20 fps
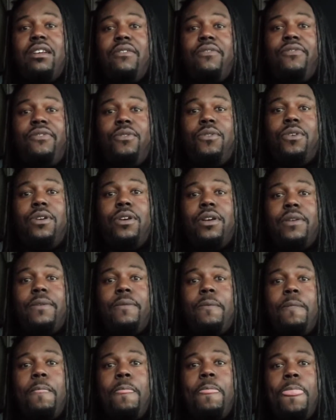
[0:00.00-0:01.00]
up for.
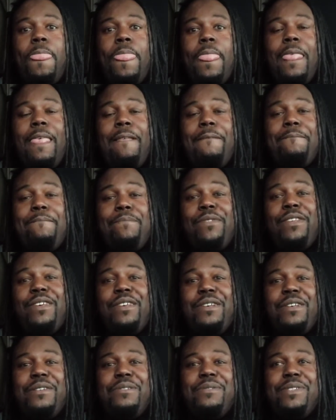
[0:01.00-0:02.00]
You
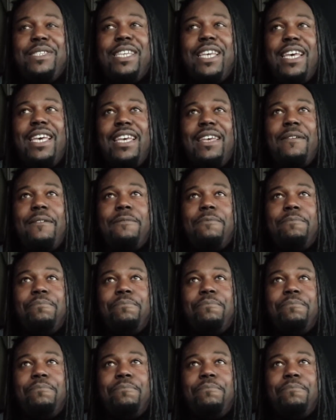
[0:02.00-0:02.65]
know what I'm saying?